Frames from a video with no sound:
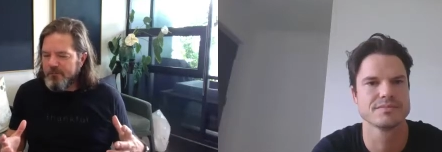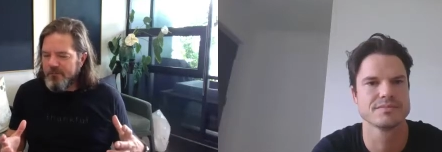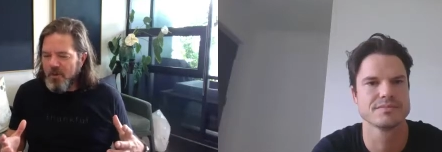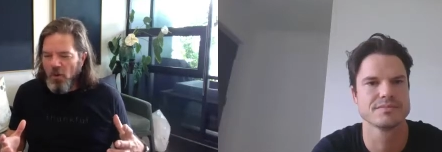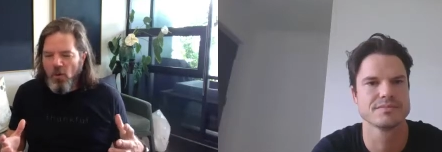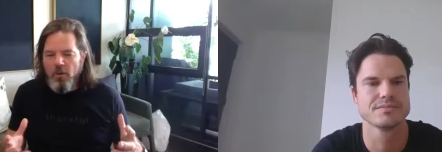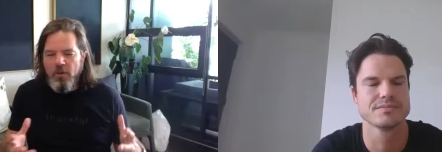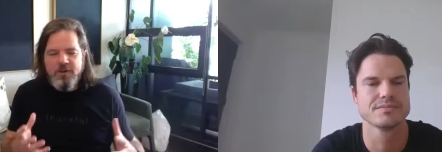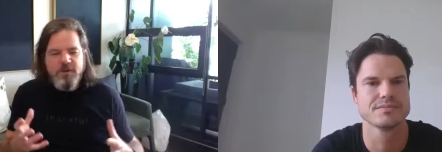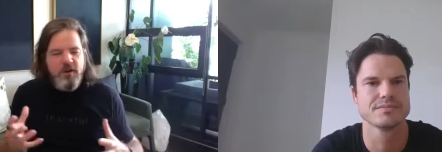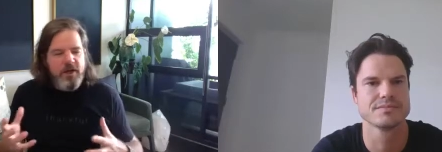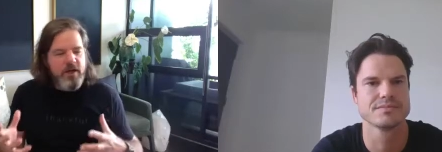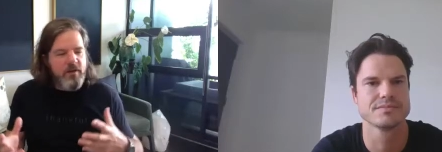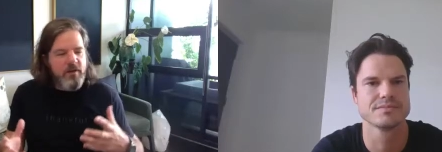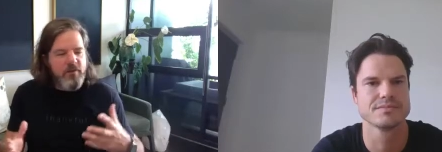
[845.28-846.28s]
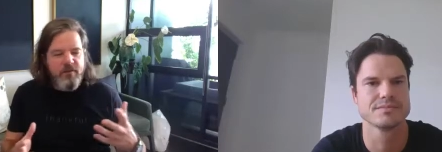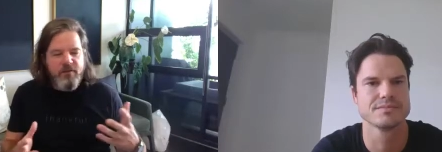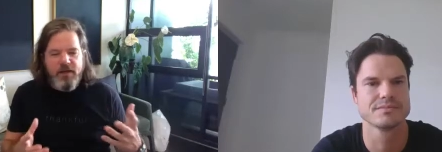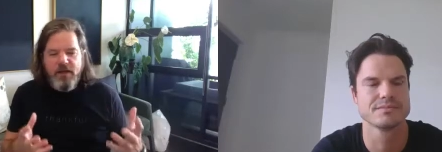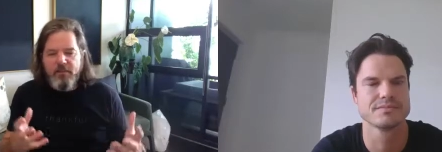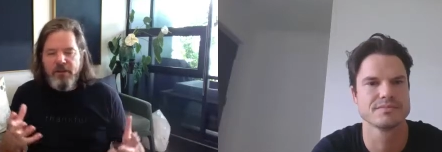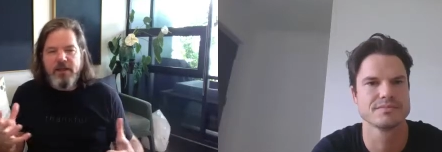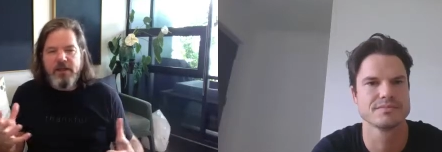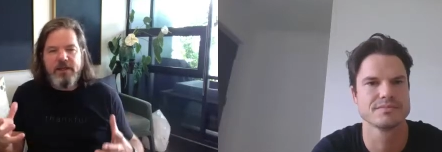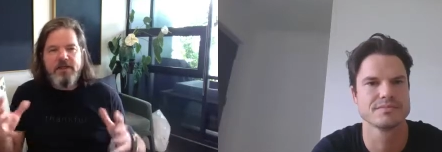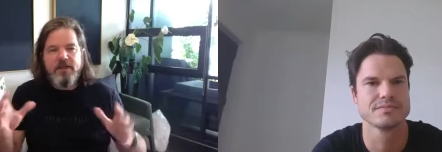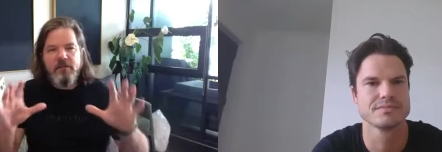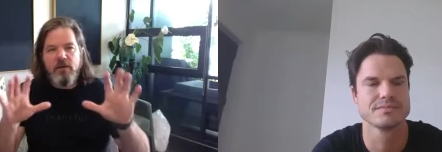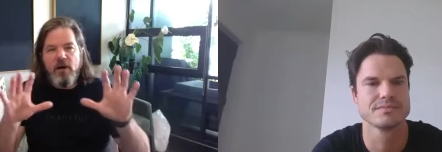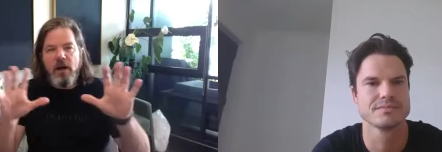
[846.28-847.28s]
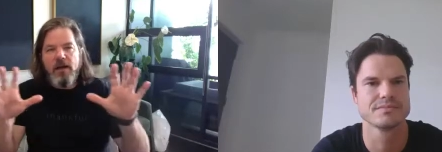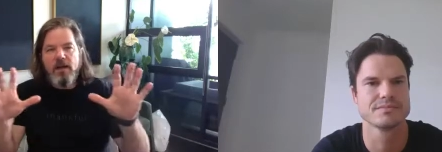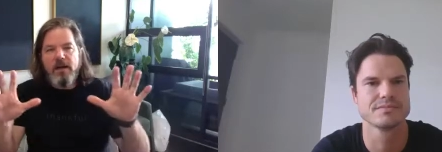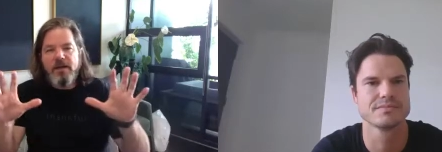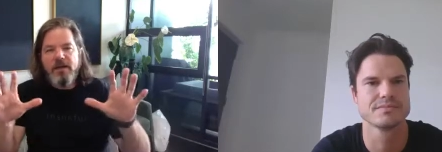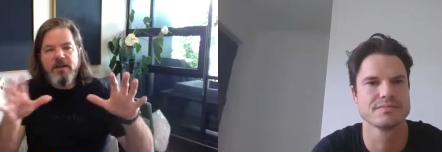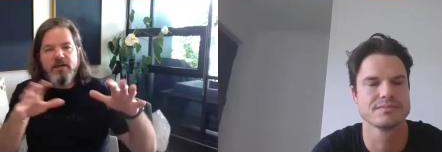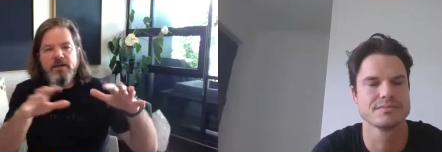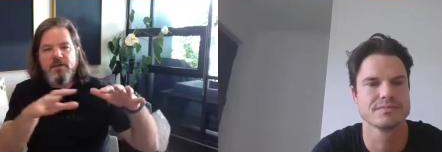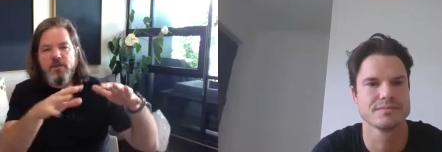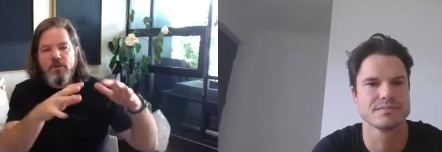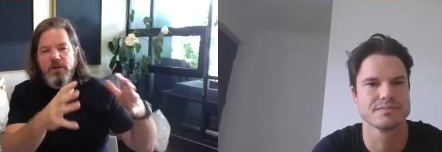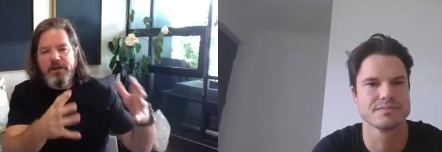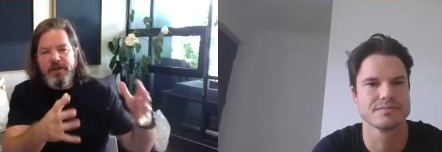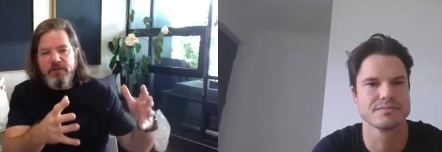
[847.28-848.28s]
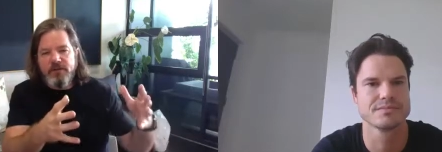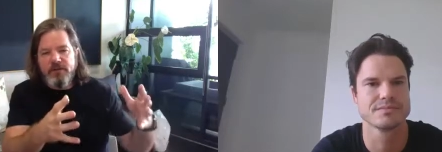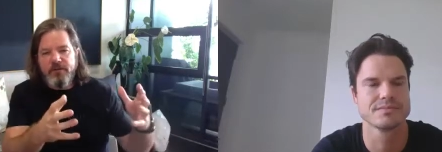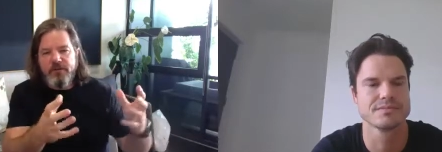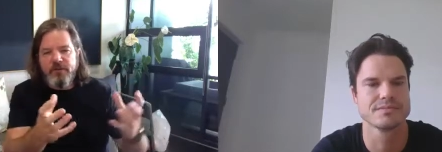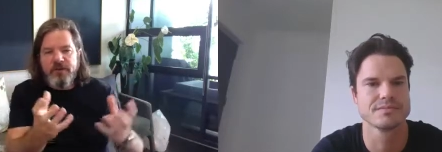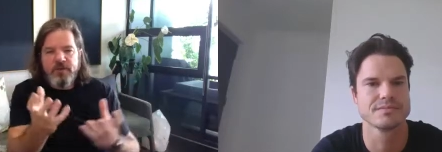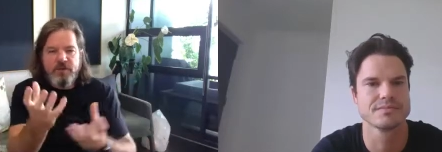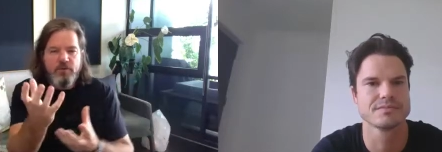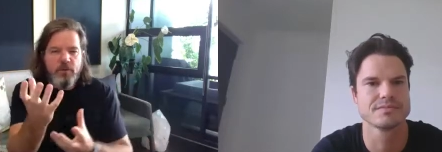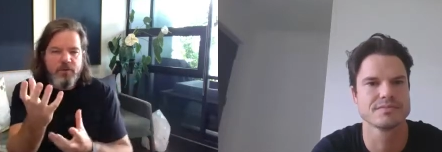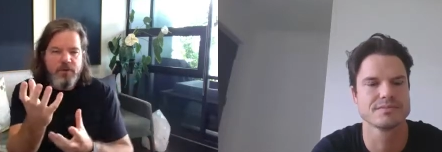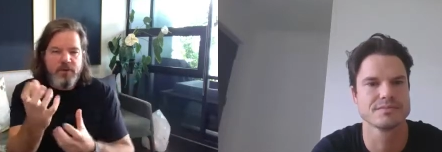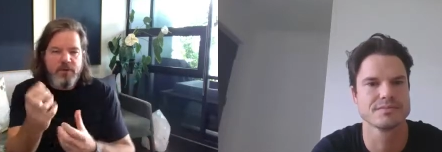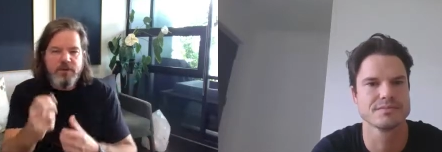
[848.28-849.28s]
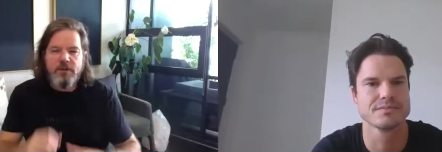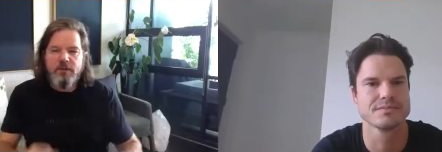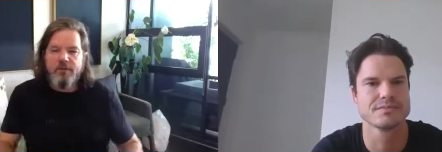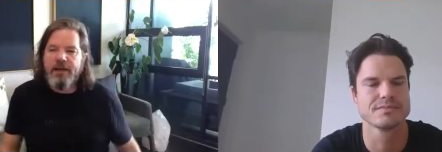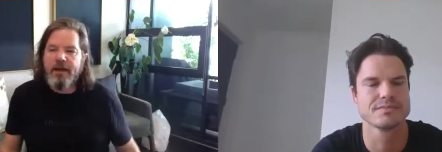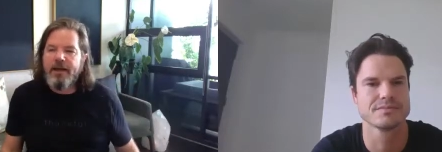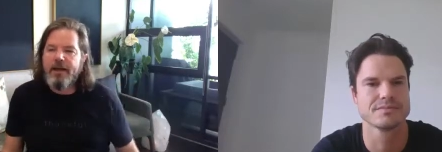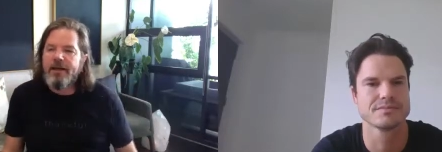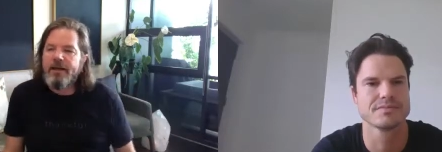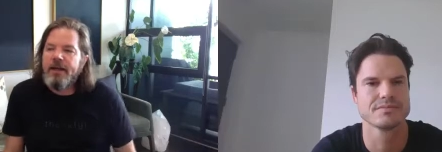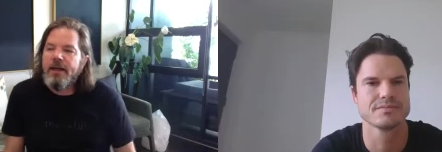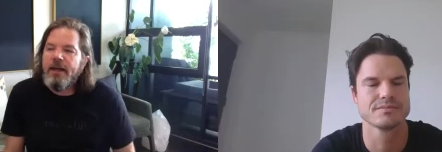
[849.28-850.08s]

Speaker 1: almost like the ability to highlight things, put a lens over things, put things in a bucket,